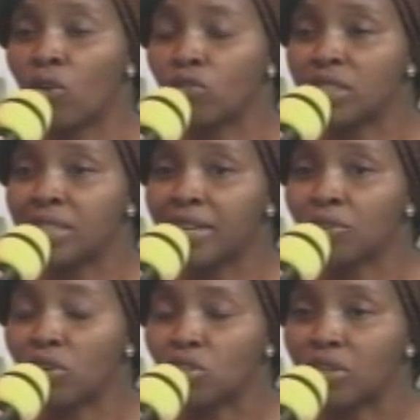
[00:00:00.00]
Osina
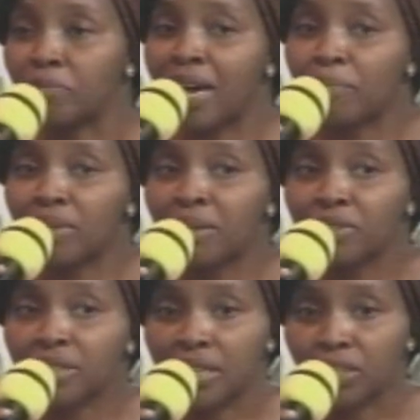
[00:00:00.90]
nursery by
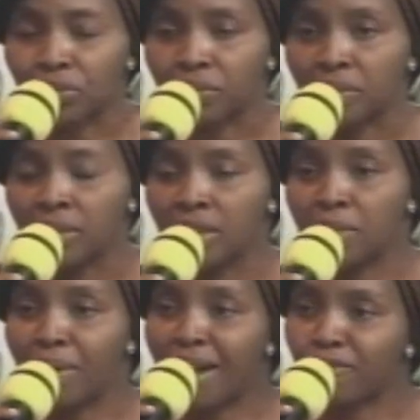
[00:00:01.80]
primary section.
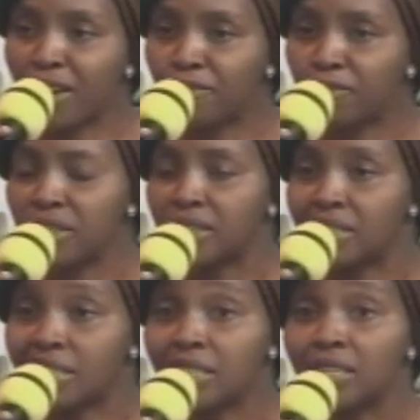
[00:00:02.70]
About 5 years,
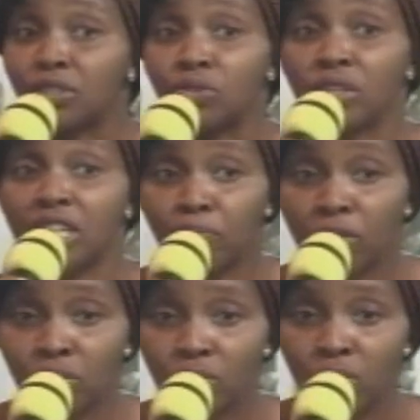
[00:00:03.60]
6 years, you keep
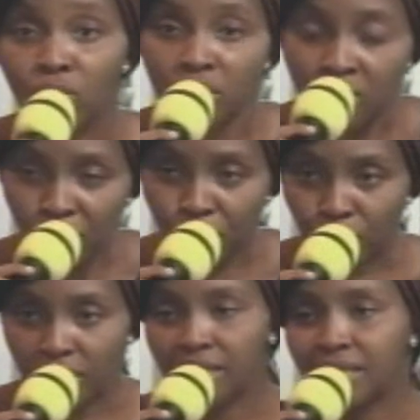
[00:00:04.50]
on doing what?
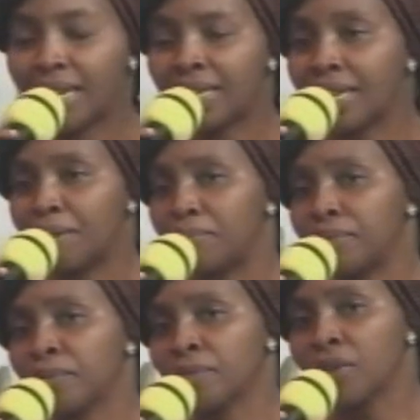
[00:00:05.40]
Feeding that lamb.
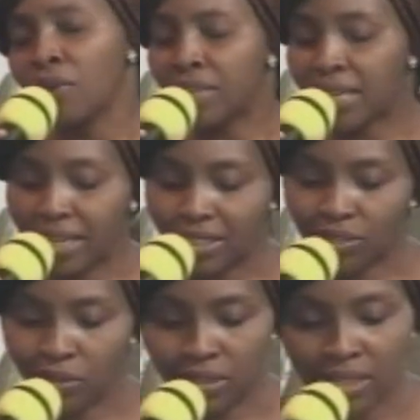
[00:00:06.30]
Onyeka
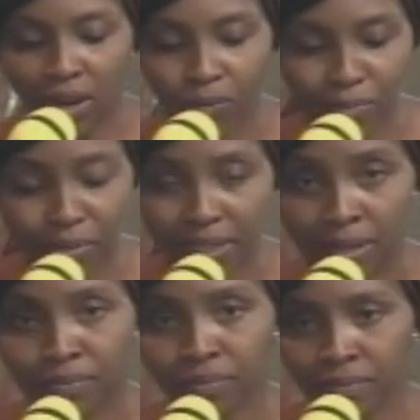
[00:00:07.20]
Jesus now, what
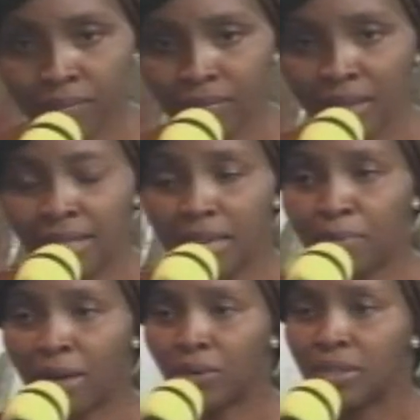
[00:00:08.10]
Peter?
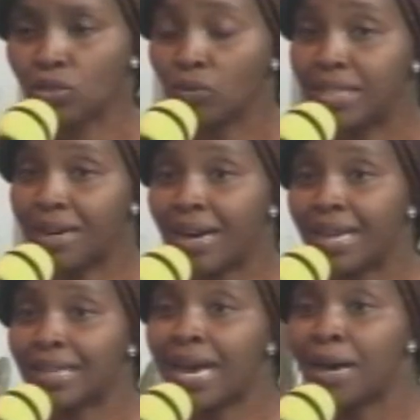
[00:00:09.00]
So there
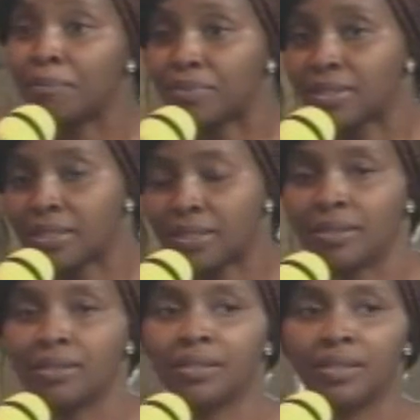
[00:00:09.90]
are
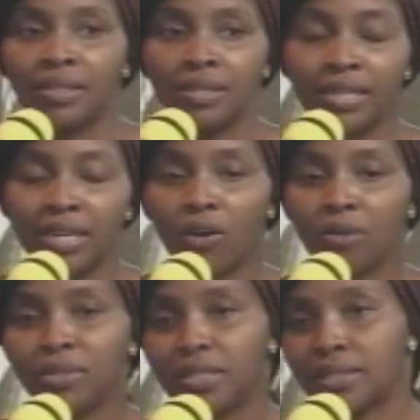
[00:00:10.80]
lambs in
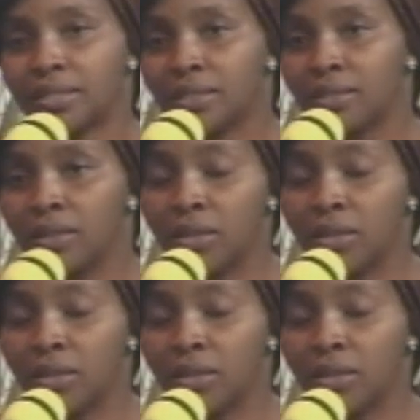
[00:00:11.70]
our midst.